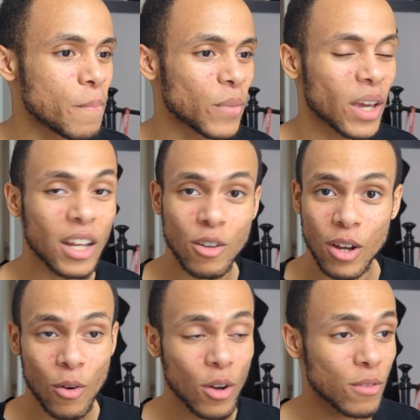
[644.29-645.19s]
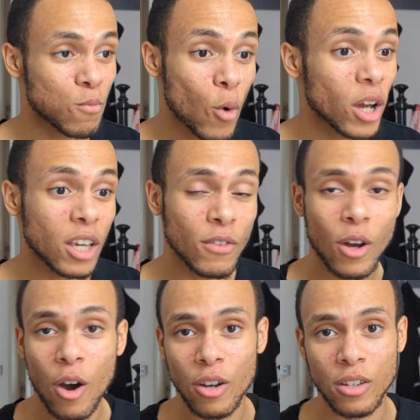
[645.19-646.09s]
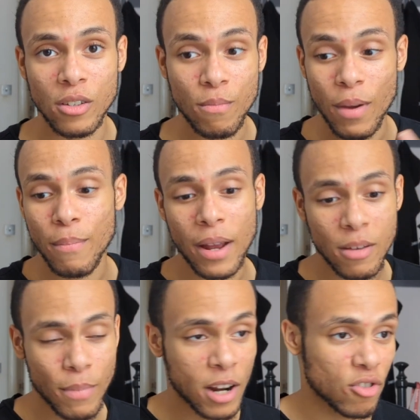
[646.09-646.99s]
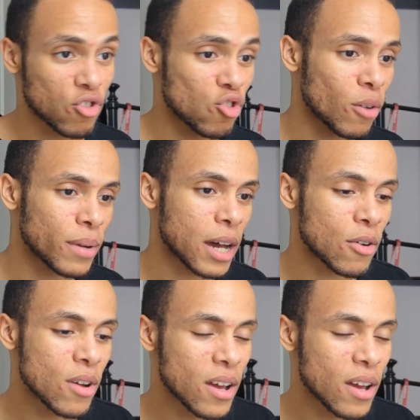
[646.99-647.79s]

Again, I got to work even harder to manage this job now.